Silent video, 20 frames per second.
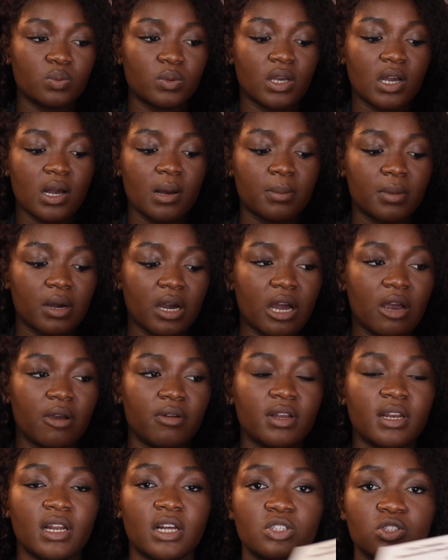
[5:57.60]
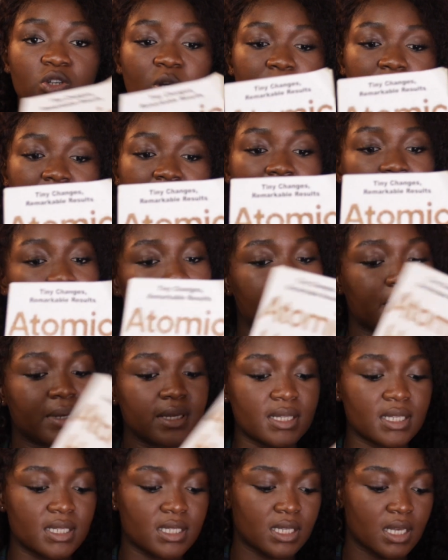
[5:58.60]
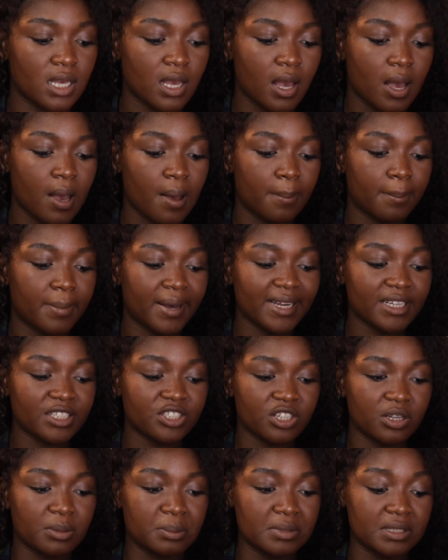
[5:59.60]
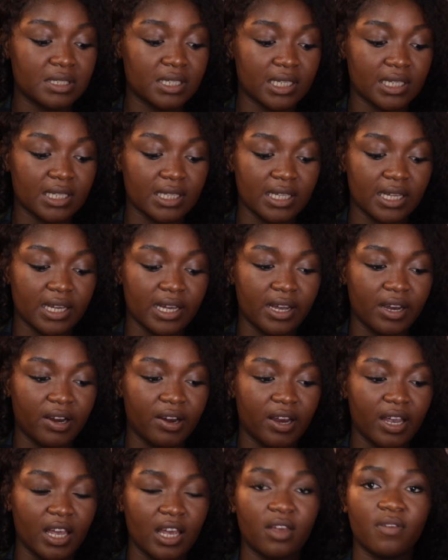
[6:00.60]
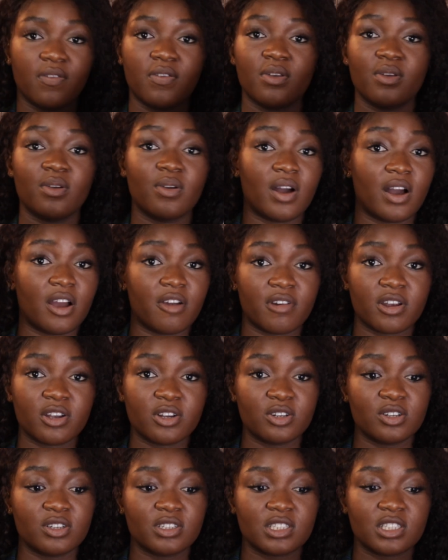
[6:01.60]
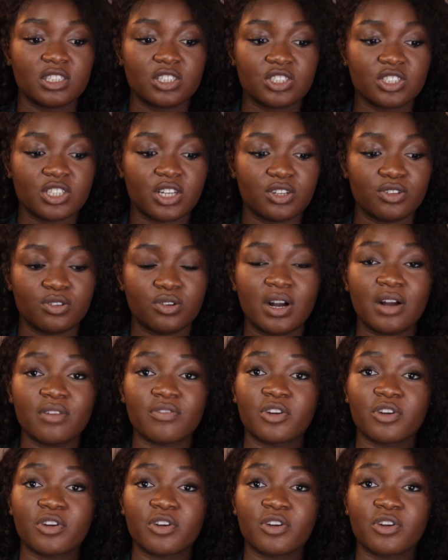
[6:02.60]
week I'm carrying Atomic Habits by James Clear. If you are regular on this channel, I've